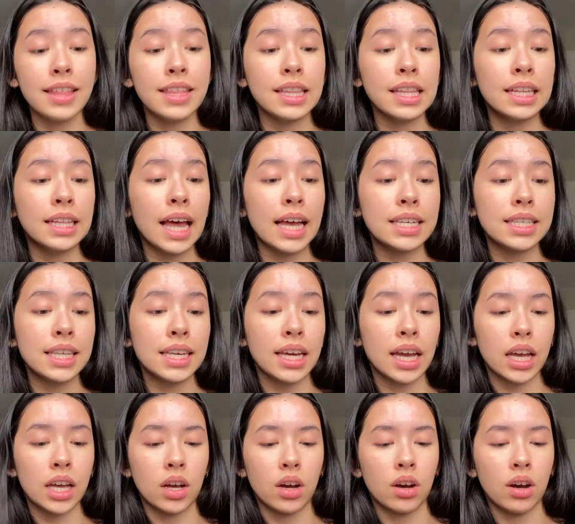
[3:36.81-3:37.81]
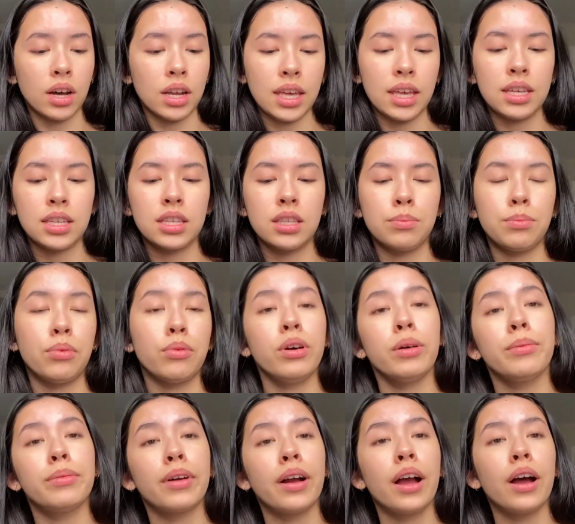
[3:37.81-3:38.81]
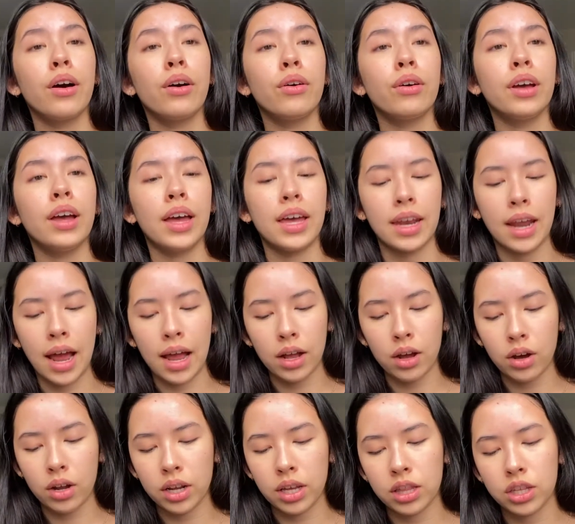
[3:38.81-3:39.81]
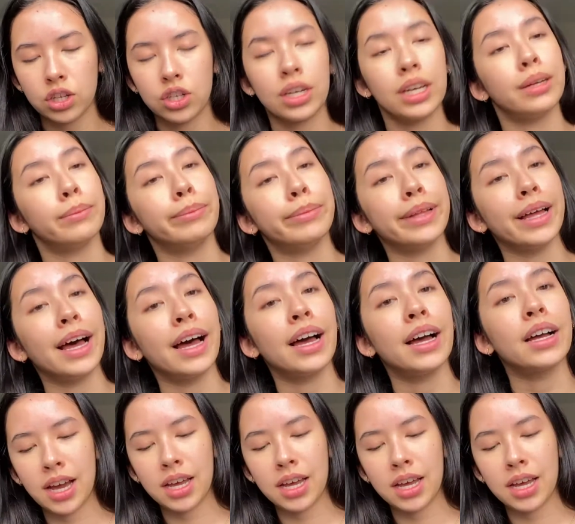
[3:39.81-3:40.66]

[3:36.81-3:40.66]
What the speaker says: then the last thing I got is the Boy Brow, and I got it in the shade Black.